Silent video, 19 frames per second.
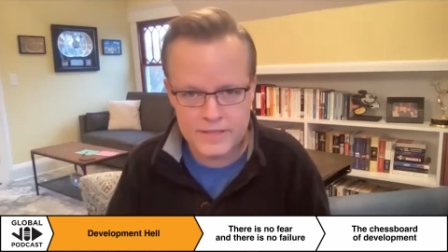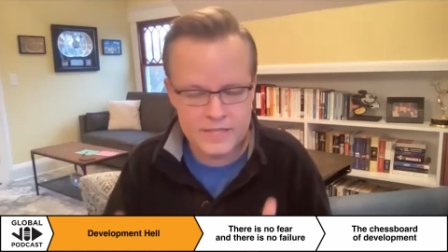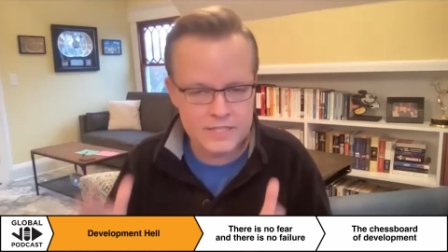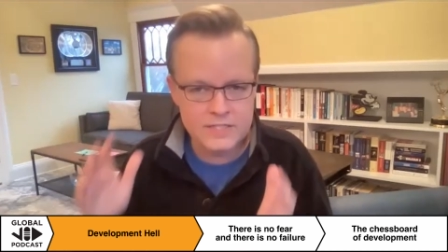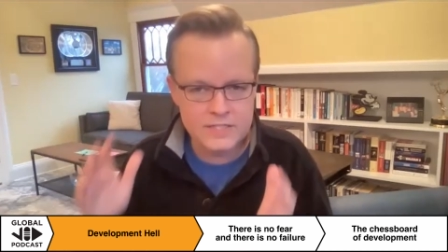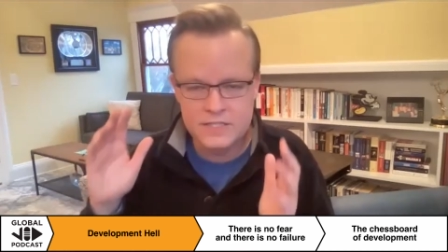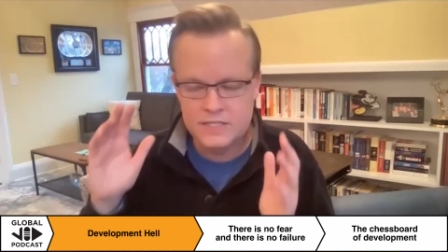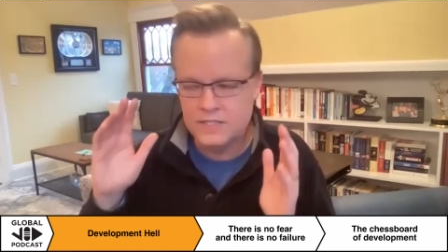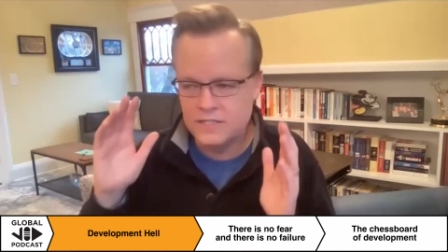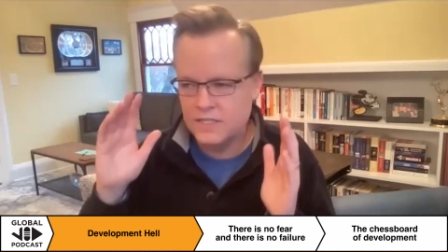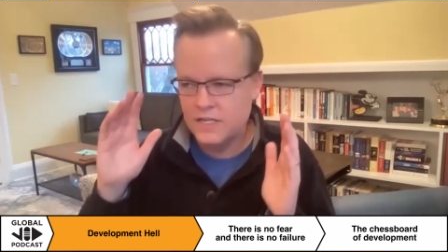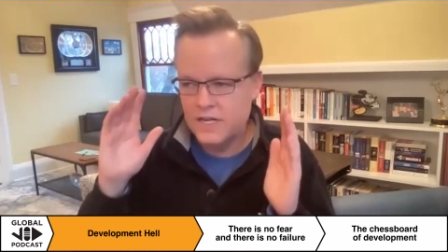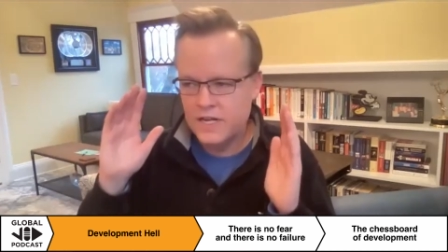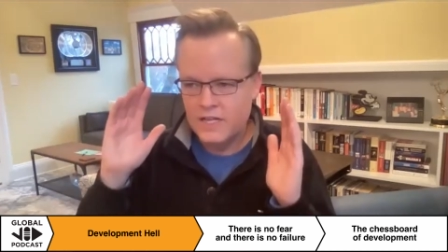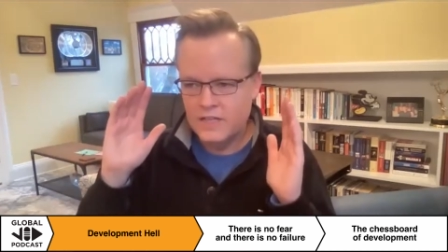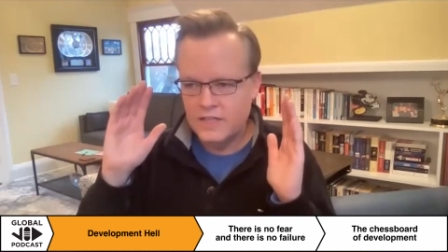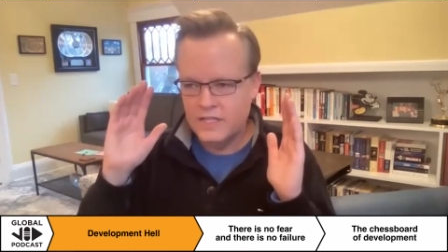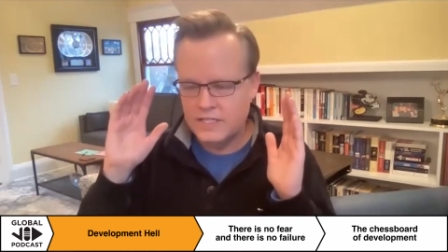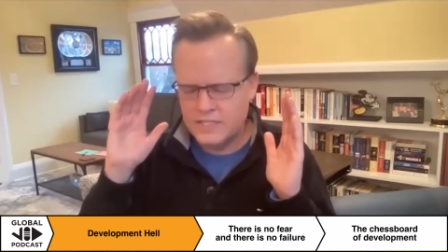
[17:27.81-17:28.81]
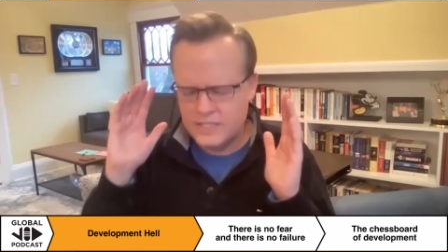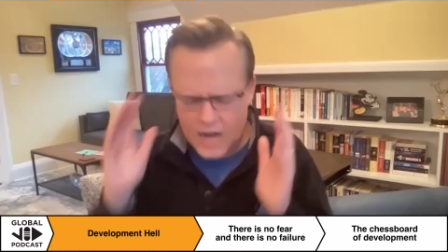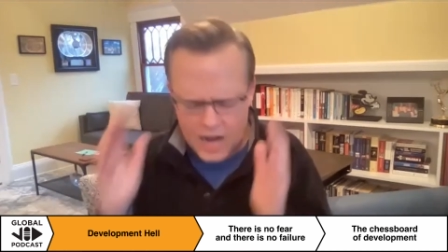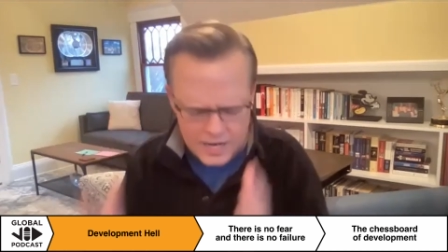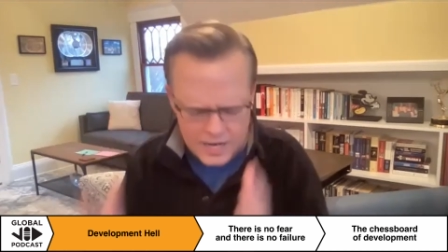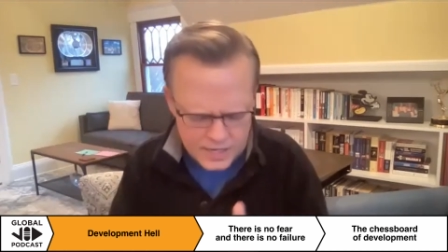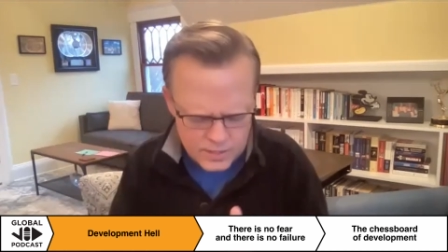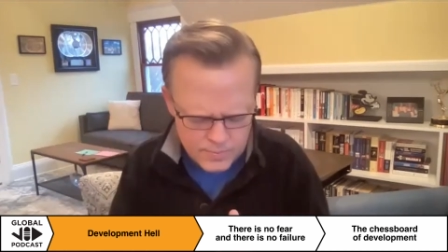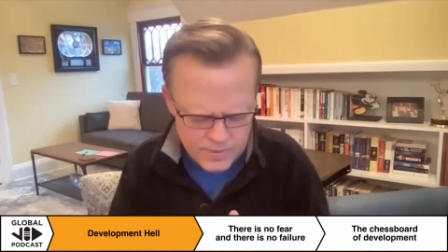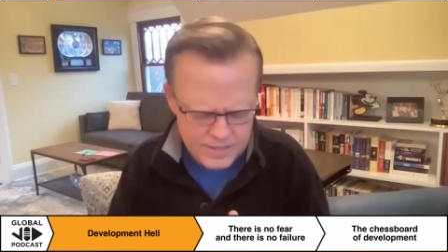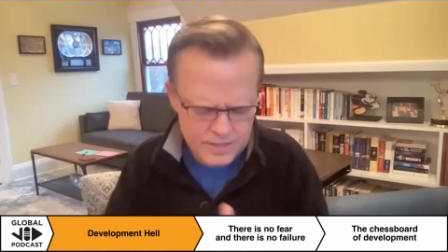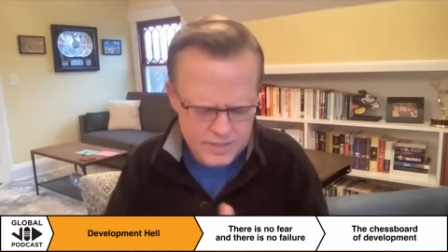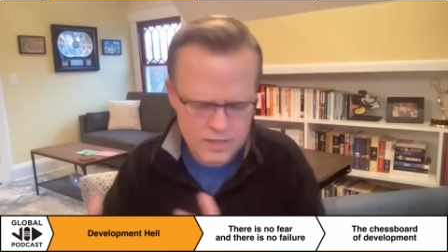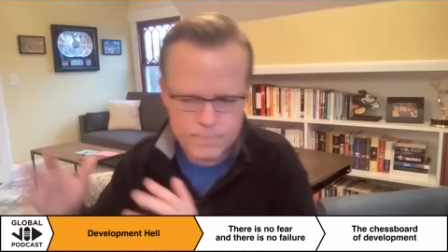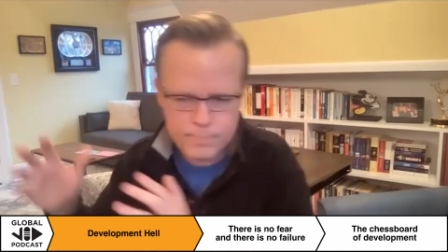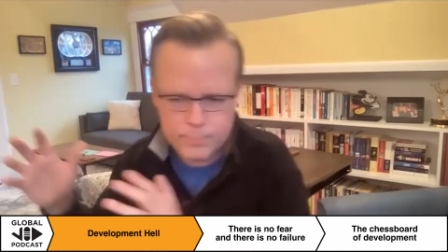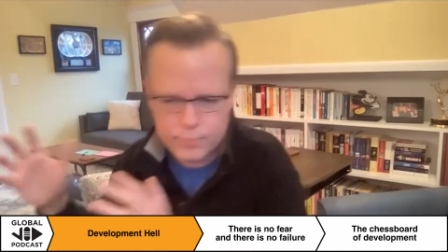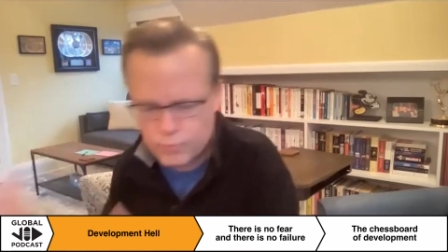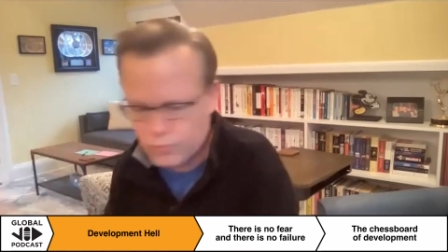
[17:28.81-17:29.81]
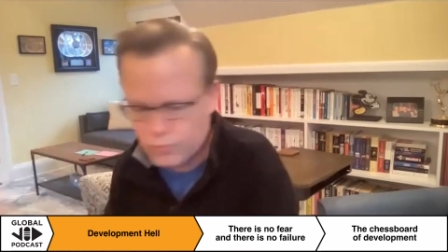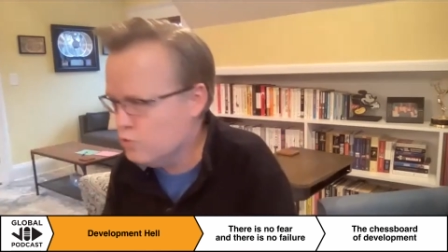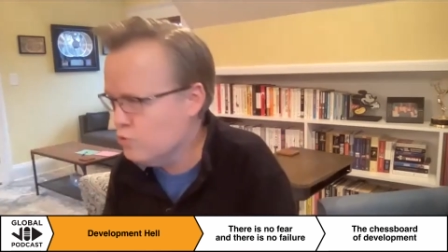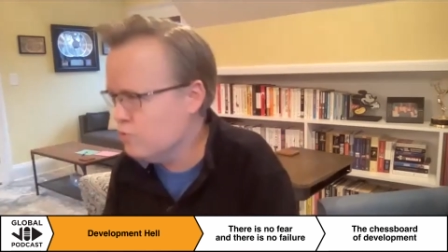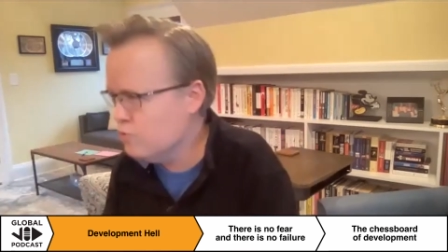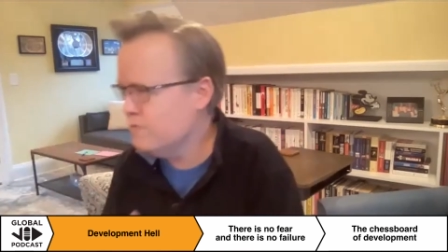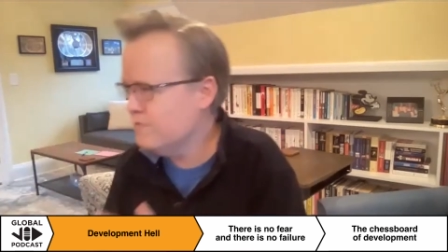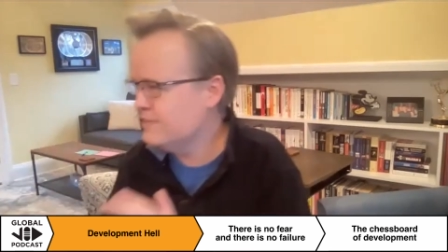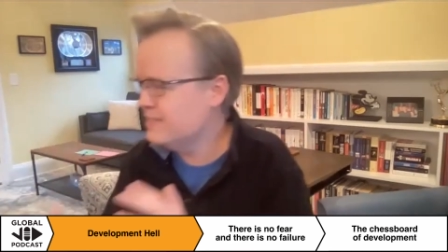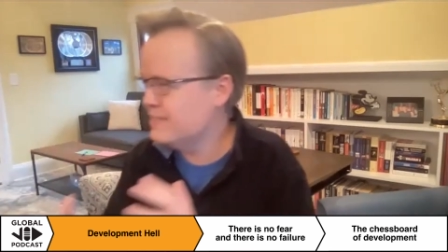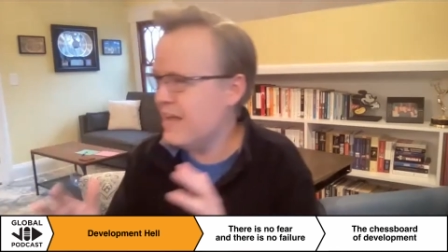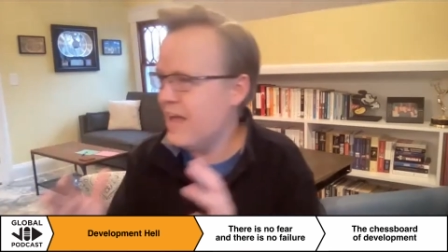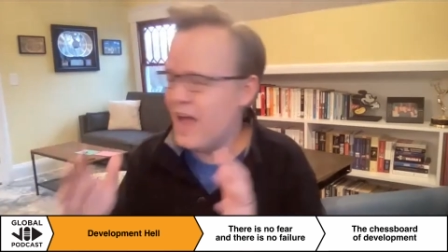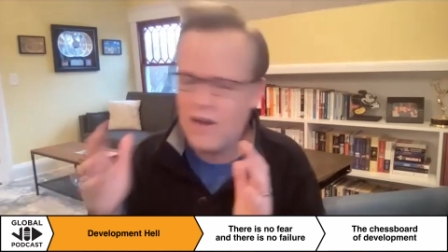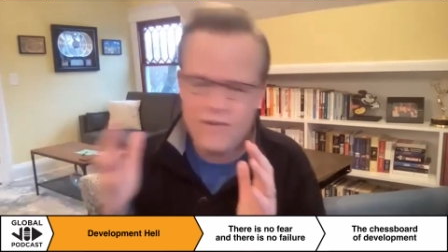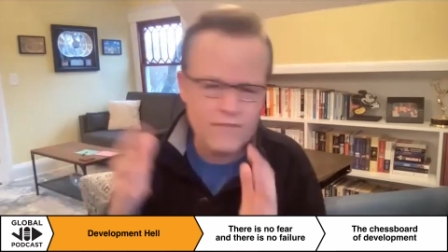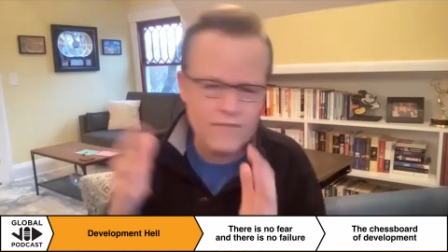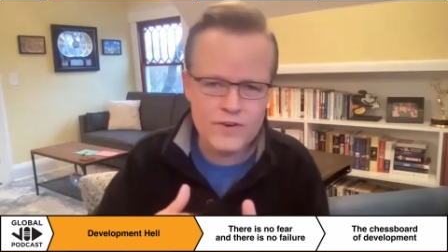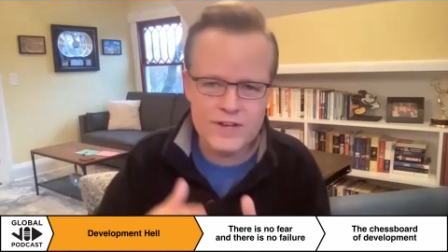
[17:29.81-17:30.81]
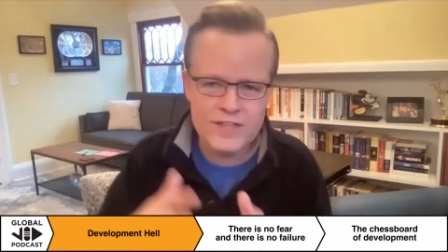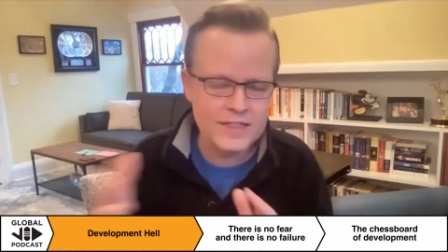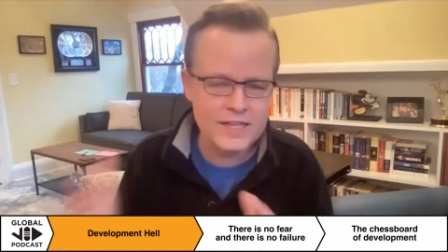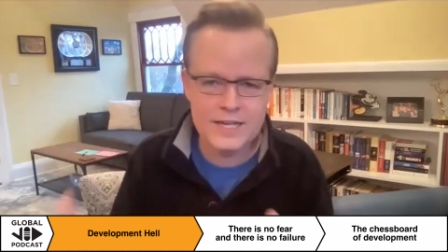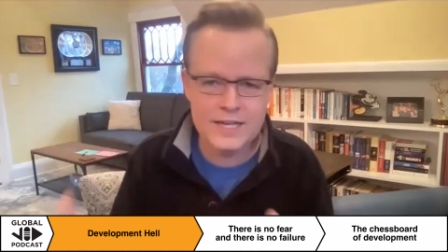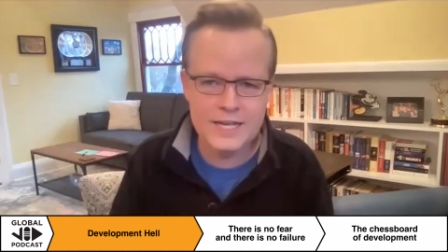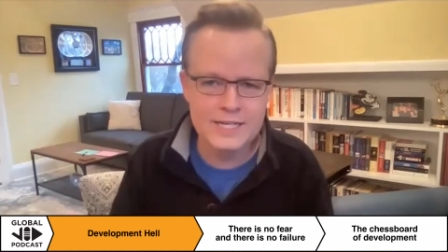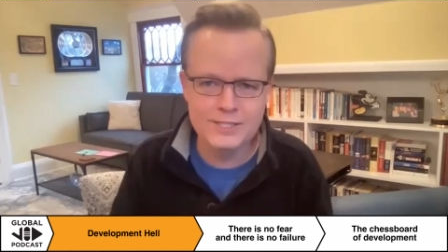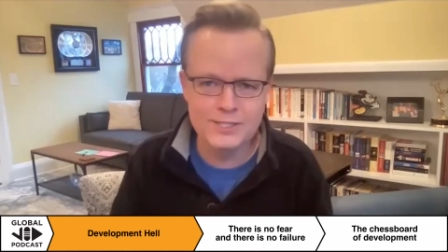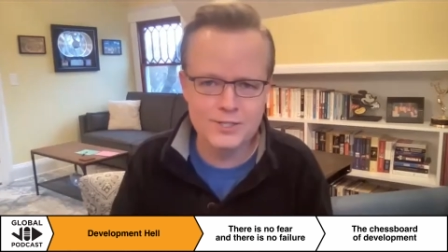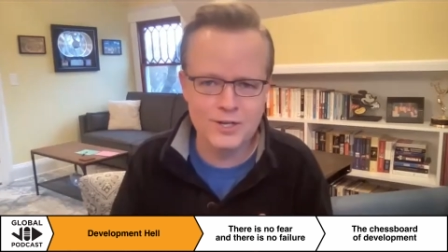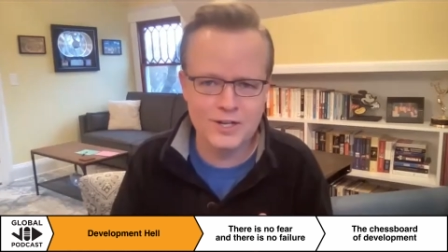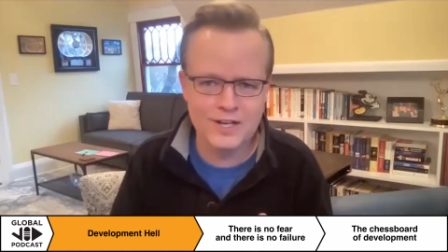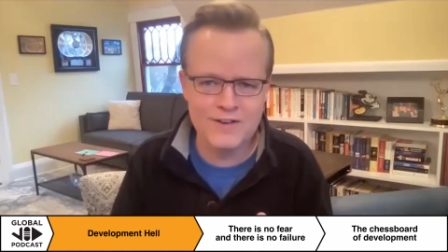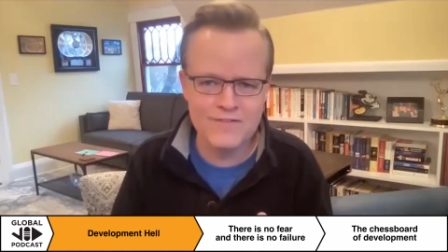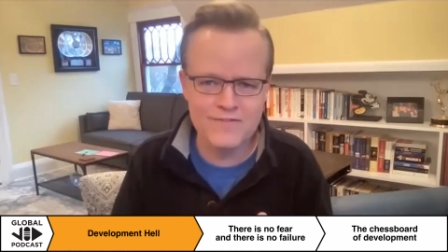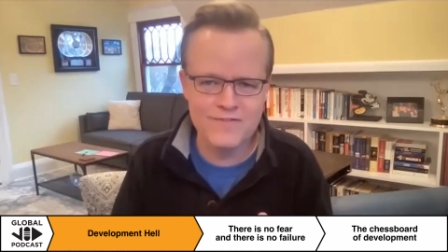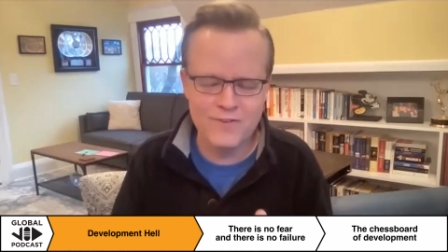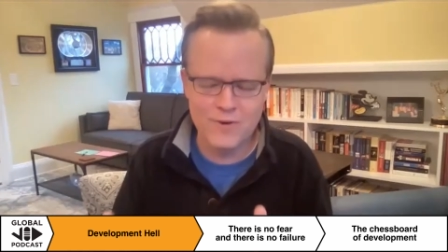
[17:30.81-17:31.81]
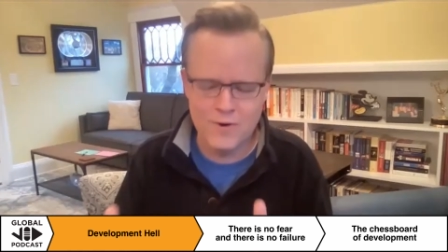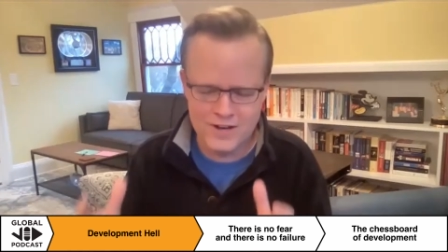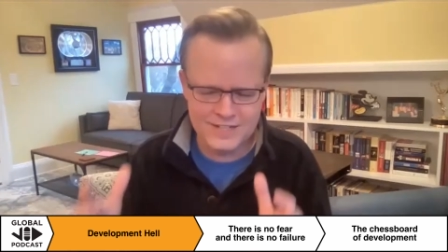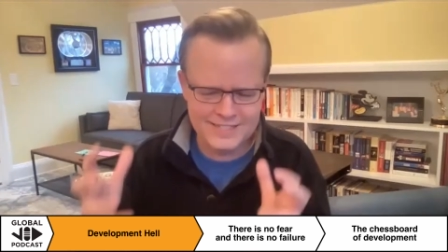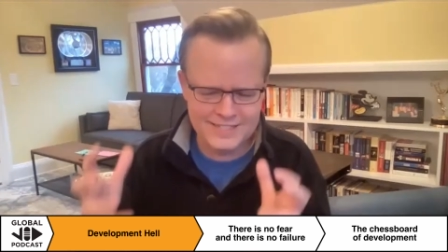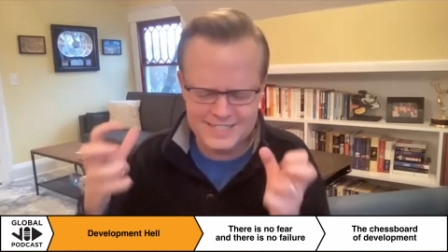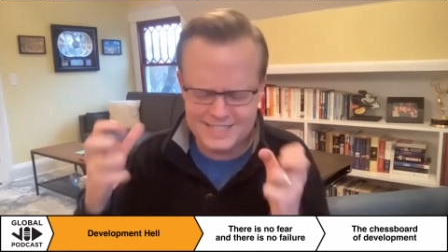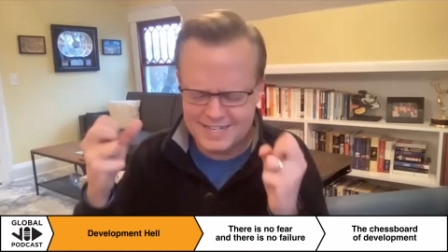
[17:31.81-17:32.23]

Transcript: This is the document that proves everything he's looking for.